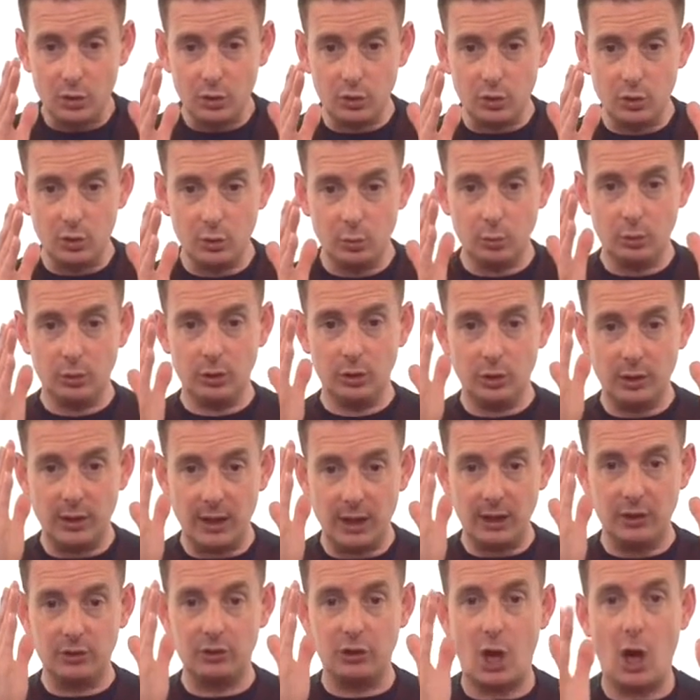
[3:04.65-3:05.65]
you were
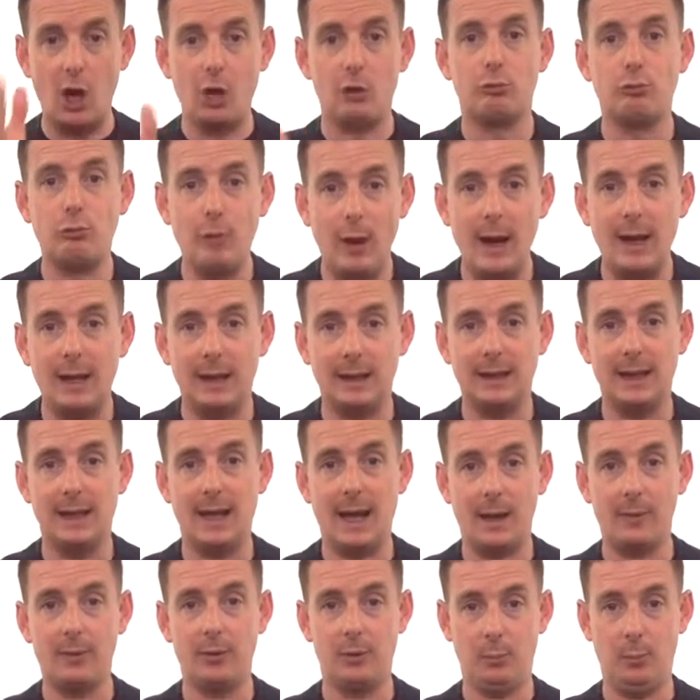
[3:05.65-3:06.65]
looking directly
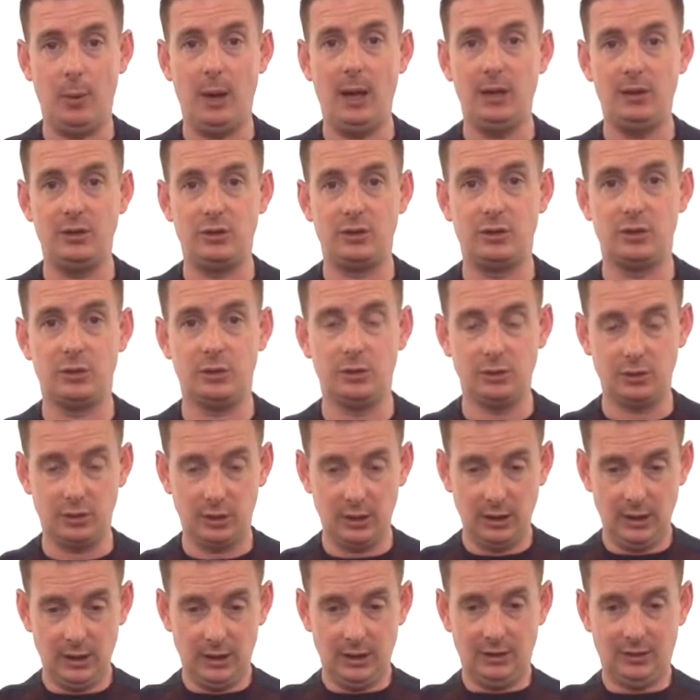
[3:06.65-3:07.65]
at the patient
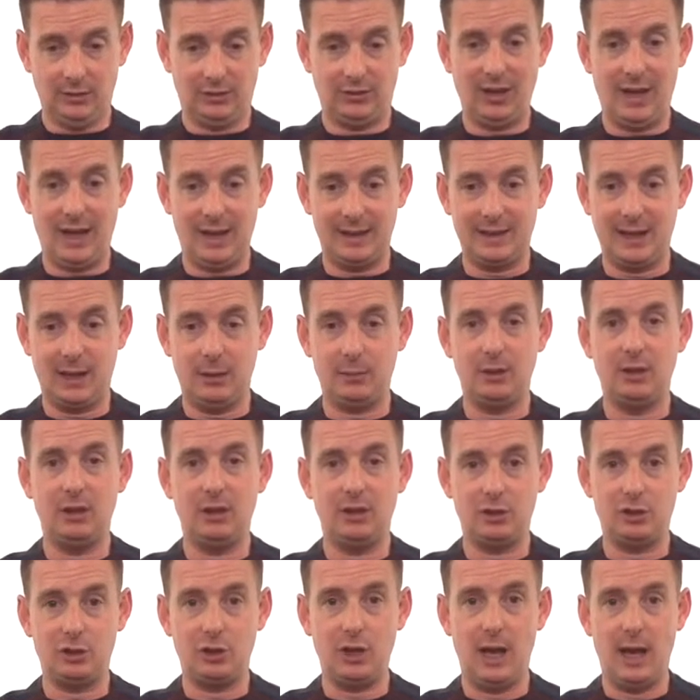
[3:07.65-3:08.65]
sat down in
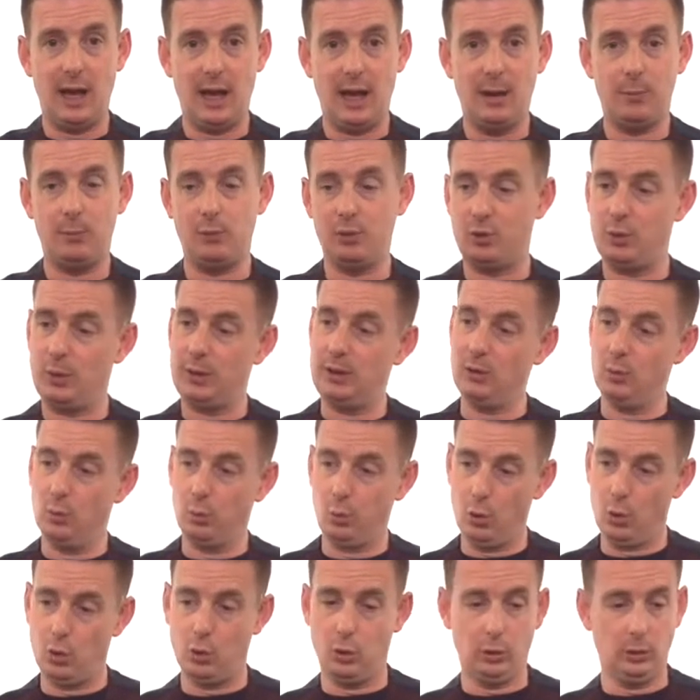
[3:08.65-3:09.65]
a chair between a
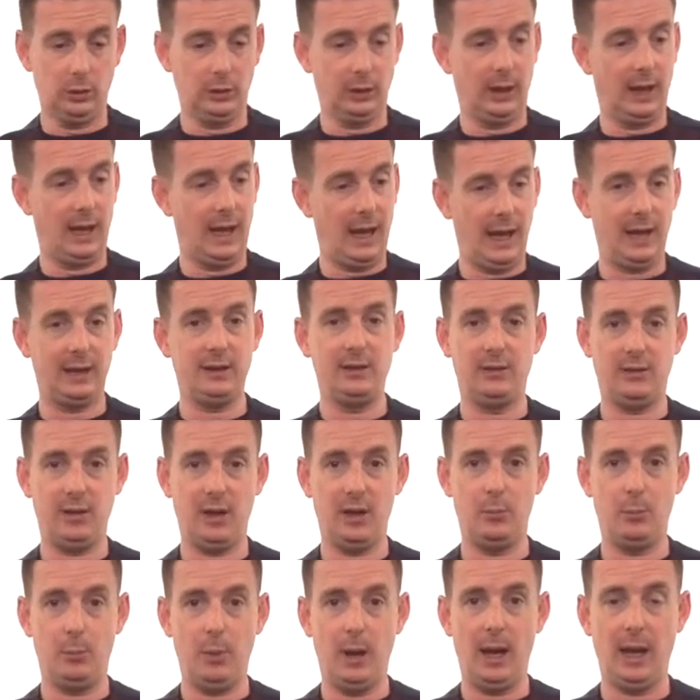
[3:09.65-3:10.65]
wall and
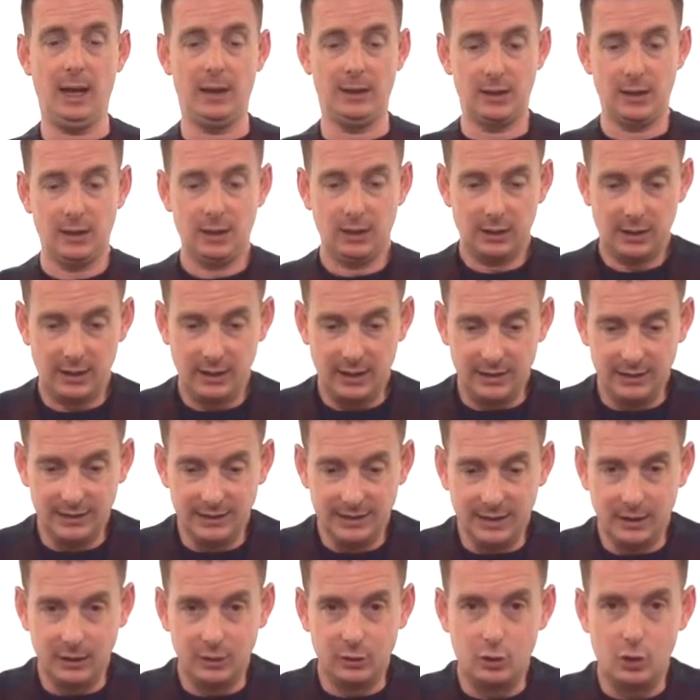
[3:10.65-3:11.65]
their bed, like a
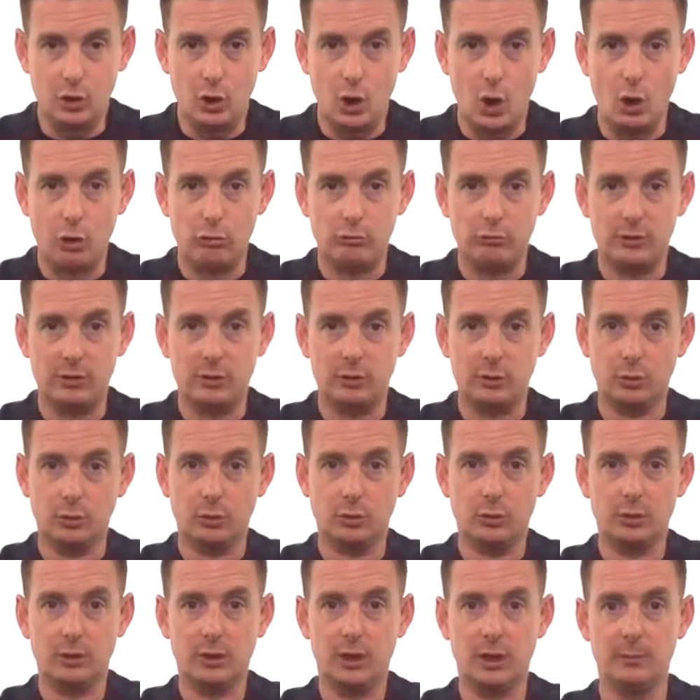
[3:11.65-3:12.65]
little corridor
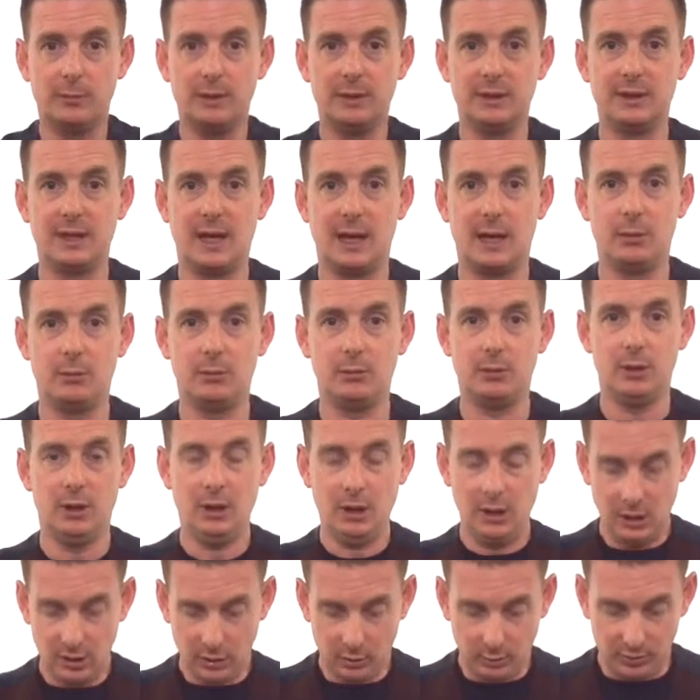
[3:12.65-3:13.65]
coming down,
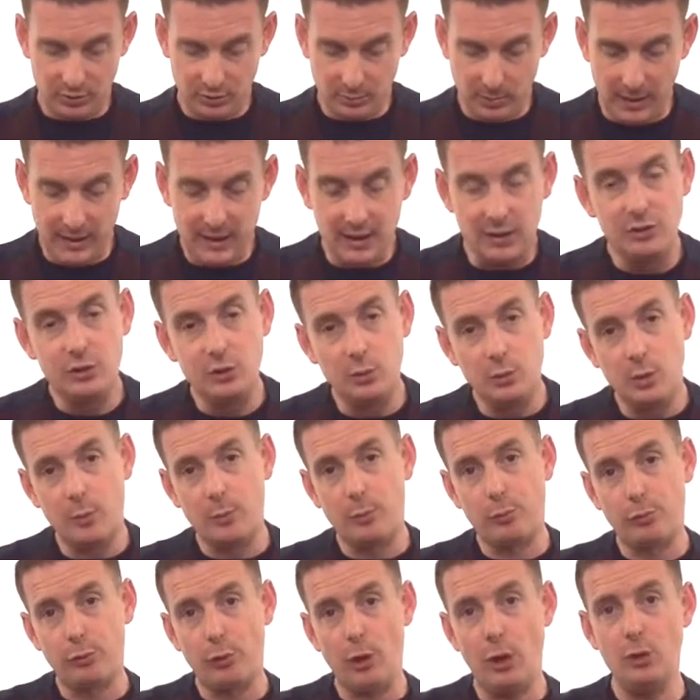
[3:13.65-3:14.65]
which meant as you
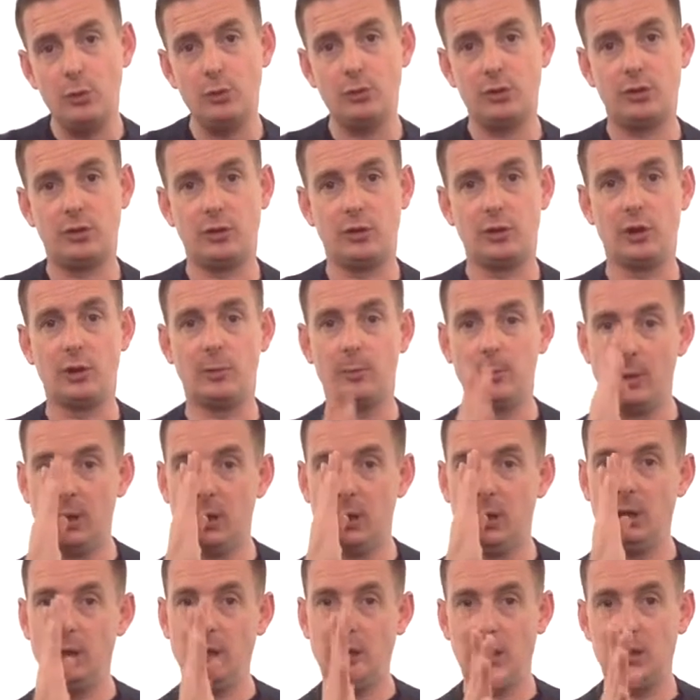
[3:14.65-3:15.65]
approached them,
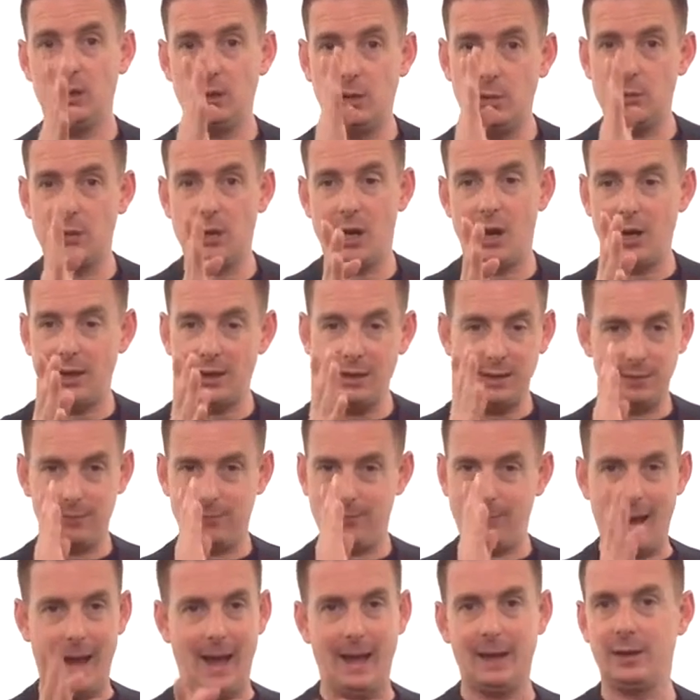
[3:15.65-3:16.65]
you kind of
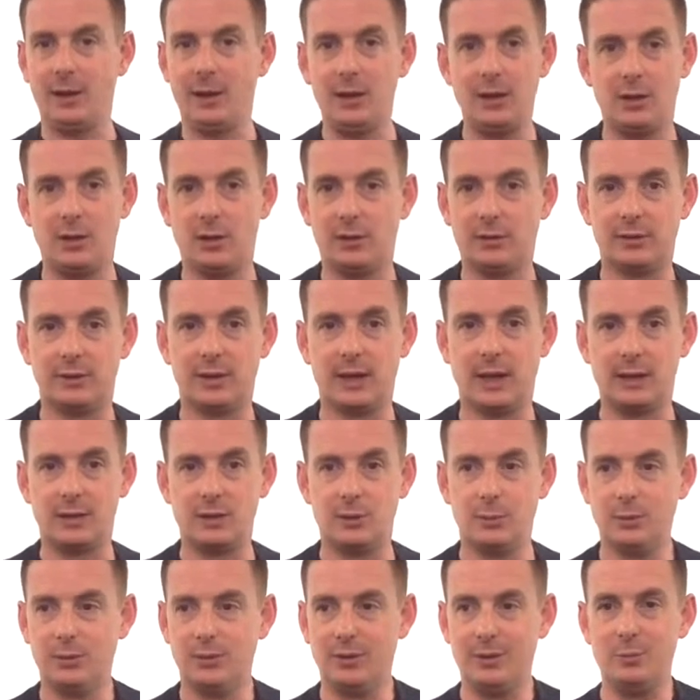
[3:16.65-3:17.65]
had eye
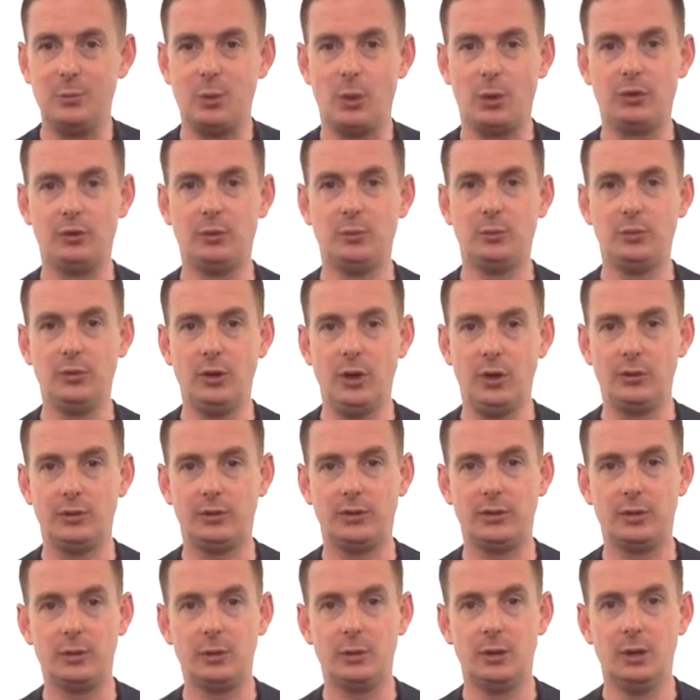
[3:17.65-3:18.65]
contact. It was impossible not
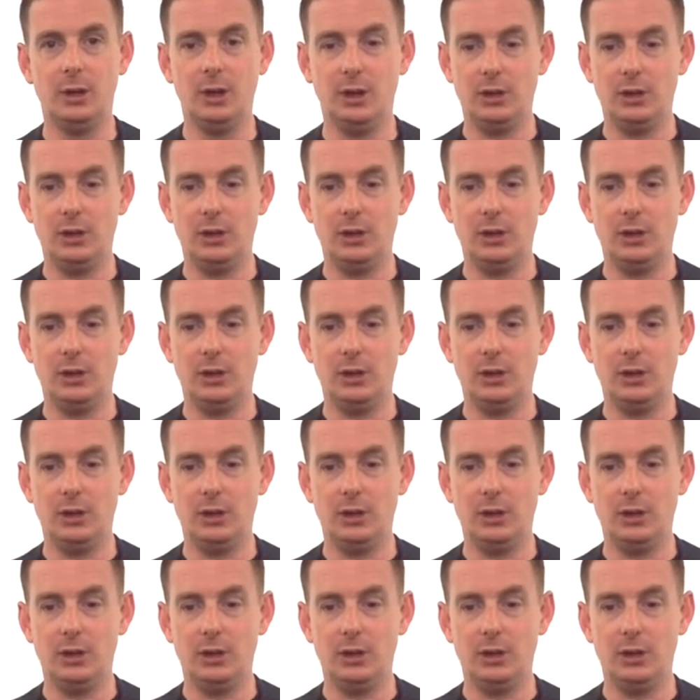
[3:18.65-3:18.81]
to.